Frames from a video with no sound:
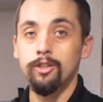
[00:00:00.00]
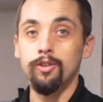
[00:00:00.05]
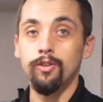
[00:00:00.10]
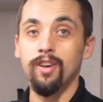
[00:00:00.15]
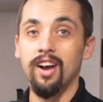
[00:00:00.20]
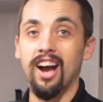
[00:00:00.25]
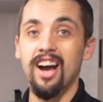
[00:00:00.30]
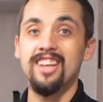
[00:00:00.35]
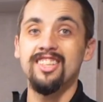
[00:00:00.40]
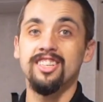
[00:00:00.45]
So
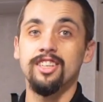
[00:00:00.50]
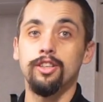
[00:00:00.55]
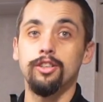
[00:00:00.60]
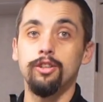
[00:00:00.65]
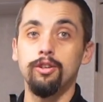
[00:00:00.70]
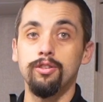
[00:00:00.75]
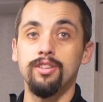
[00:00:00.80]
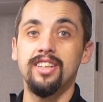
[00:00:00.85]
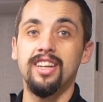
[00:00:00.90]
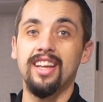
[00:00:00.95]
guys,
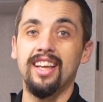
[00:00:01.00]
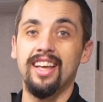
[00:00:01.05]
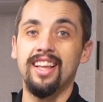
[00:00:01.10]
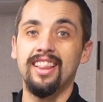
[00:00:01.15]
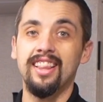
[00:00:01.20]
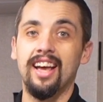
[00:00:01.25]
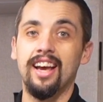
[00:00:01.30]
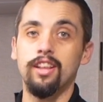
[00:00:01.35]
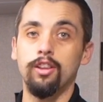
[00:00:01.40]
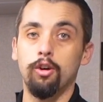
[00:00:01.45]
included
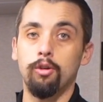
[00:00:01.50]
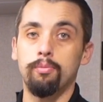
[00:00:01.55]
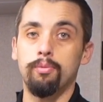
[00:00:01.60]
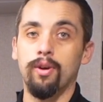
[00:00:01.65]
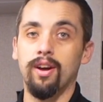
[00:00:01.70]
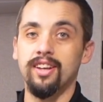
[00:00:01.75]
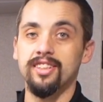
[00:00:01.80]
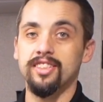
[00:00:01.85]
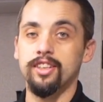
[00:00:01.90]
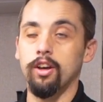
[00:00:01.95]
in that low
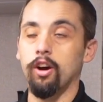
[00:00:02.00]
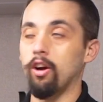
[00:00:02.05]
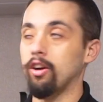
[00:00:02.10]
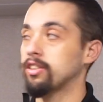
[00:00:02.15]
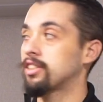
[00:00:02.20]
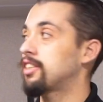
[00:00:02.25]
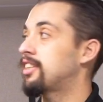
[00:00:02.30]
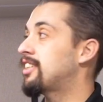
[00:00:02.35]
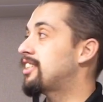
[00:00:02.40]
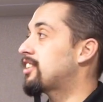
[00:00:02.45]
price, the
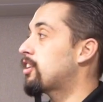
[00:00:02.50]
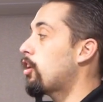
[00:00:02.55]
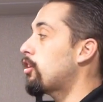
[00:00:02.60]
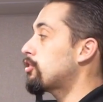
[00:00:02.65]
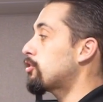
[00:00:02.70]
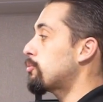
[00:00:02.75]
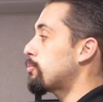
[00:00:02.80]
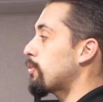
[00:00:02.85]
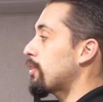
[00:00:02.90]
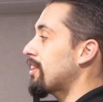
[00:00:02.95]
Alta is
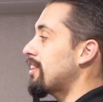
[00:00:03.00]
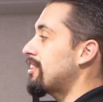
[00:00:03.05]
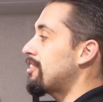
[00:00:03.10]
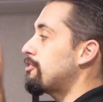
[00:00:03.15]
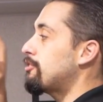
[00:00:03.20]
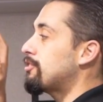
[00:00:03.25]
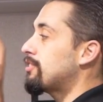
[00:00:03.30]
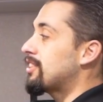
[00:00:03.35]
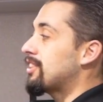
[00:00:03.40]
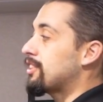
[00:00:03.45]
also bringing
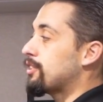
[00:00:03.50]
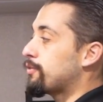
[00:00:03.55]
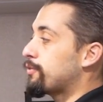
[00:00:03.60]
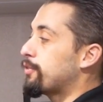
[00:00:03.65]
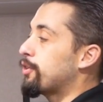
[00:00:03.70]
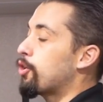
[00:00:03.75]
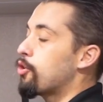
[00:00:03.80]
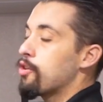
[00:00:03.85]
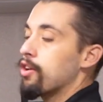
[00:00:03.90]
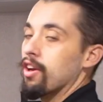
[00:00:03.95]
you this
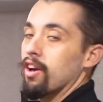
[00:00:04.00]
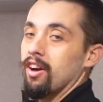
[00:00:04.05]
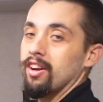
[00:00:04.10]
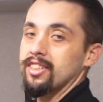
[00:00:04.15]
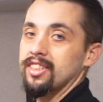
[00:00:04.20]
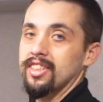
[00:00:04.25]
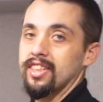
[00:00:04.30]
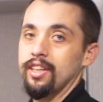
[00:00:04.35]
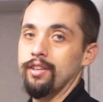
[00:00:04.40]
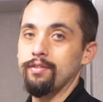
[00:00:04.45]
Fury
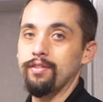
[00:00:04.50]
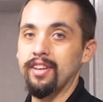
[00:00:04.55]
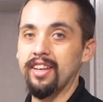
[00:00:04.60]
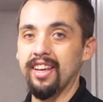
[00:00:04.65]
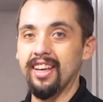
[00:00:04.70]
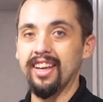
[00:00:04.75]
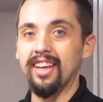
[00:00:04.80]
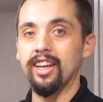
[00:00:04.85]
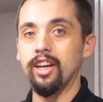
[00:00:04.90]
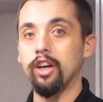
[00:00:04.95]
on
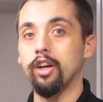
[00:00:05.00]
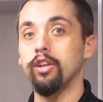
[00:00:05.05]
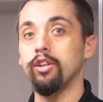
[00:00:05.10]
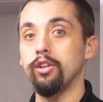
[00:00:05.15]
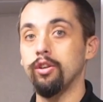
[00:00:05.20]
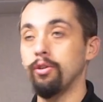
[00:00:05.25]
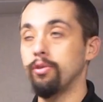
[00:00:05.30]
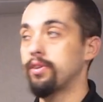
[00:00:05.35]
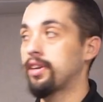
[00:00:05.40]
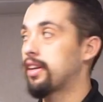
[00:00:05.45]
TV
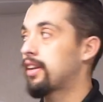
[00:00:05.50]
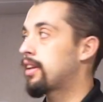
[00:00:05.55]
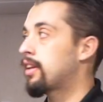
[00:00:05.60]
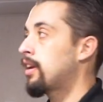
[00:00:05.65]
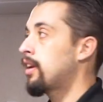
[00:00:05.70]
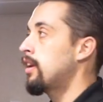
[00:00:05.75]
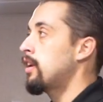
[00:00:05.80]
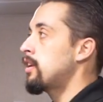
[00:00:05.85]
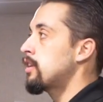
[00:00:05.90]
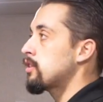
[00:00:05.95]
included.
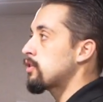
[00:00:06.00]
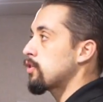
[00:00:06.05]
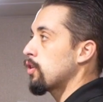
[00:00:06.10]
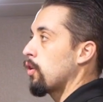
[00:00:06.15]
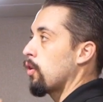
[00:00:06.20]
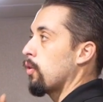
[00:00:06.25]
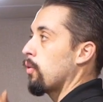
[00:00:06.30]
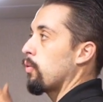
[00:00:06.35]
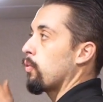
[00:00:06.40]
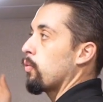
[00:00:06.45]

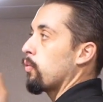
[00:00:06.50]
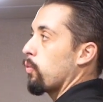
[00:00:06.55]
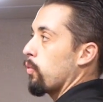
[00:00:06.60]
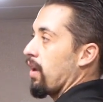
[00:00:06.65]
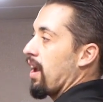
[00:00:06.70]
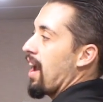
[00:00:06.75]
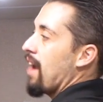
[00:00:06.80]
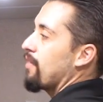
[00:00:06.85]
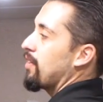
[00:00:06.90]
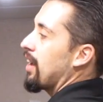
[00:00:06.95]
So
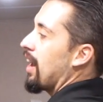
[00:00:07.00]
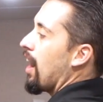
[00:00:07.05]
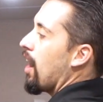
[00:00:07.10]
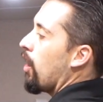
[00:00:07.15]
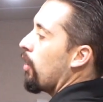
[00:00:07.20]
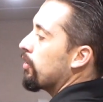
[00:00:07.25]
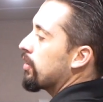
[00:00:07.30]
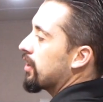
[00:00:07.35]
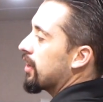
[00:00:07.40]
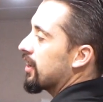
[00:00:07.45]
we have it
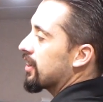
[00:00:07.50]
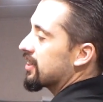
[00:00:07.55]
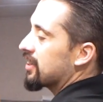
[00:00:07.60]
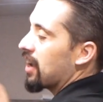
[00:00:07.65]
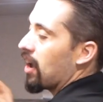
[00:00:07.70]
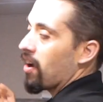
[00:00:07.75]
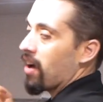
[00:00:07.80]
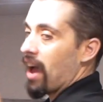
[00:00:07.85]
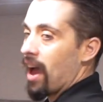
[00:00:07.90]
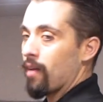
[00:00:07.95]
out, kicked
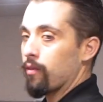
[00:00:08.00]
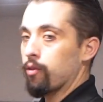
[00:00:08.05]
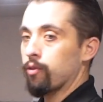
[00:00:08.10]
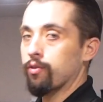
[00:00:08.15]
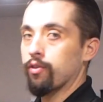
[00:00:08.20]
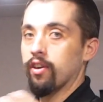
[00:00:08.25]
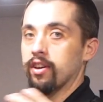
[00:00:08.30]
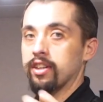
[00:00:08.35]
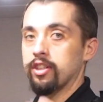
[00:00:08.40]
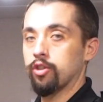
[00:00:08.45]
out, having
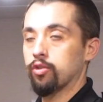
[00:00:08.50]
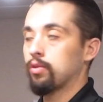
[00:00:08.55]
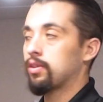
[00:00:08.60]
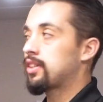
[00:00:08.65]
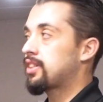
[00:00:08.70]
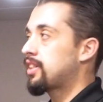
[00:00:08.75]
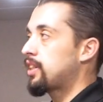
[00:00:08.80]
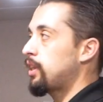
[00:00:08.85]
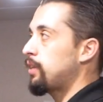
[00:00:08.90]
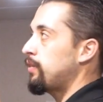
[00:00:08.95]
fun,
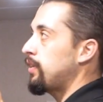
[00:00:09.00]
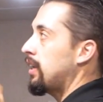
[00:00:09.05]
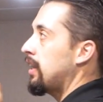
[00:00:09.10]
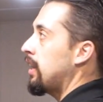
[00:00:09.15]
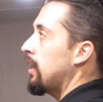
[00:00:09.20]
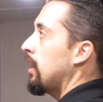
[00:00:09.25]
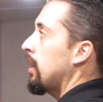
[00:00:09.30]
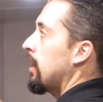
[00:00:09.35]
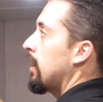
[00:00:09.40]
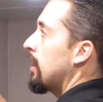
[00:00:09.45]
enjoying
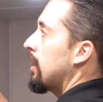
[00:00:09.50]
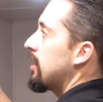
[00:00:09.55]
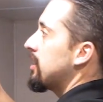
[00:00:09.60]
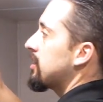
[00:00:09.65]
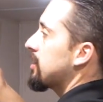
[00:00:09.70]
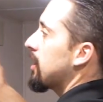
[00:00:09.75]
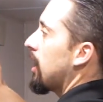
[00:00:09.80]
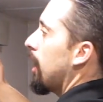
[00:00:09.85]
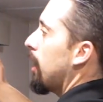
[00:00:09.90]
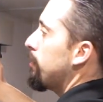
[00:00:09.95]
TV.
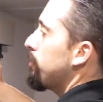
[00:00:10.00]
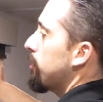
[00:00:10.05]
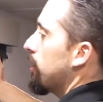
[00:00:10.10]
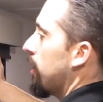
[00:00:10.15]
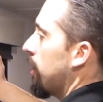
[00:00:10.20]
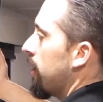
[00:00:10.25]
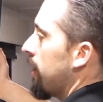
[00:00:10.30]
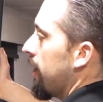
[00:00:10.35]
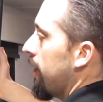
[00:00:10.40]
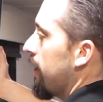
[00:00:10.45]
It's time
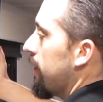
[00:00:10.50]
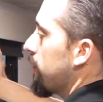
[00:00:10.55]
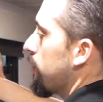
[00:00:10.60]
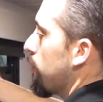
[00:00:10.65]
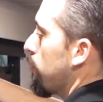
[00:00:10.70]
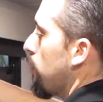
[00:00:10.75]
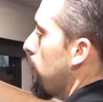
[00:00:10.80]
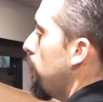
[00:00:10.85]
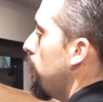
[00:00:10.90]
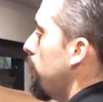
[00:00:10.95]
to hit the
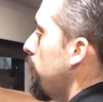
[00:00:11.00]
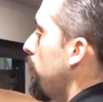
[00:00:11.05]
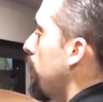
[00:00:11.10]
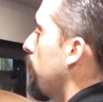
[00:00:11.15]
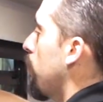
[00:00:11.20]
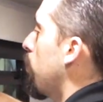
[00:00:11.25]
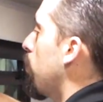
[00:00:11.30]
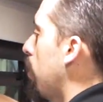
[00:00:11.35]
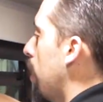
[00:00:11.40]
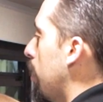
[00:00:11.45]
road.
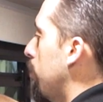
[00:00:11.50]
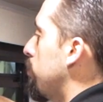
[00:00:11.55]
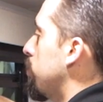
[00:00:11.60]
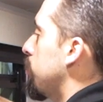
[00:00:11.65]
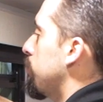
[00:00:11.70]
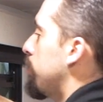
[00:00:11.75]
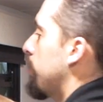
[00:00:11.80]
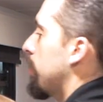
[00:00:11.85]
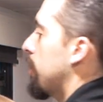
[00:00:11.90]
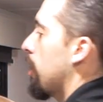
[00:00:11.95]
We're able
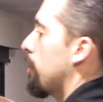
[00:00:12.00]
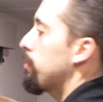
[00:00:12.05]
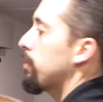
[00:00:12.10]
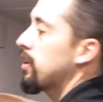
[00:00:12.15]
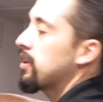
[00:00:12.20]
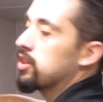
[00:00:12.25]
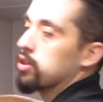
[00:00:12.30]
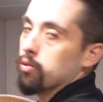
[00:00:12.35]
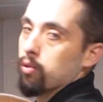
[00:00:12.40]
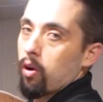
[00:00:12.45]
to put it up
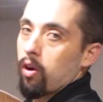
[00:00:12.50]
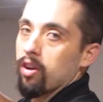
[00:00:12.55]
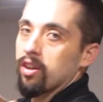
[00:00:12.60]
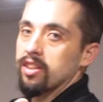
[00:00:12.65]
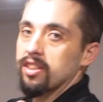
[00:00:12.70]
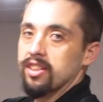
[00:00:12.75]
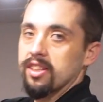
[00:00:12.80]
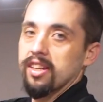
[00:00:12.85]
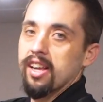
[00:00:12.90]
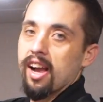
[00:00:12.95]
against the
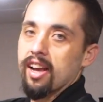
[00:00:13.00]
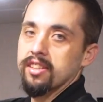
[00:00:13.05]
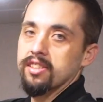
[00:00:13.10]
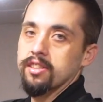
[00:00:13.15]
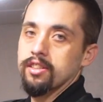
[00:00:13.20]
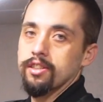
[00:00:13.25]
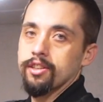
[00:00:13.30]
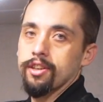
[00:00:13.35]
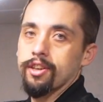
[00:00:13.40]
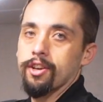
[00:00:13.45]
wall, nice
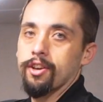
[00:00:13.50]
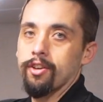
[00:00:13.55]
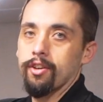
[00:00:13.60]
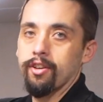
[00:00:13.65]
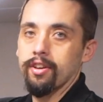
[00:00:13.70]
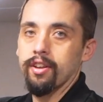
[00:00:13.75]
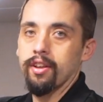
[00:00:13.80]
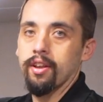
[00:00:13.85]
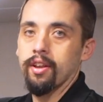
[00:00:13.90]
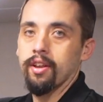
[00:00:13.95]
and secured.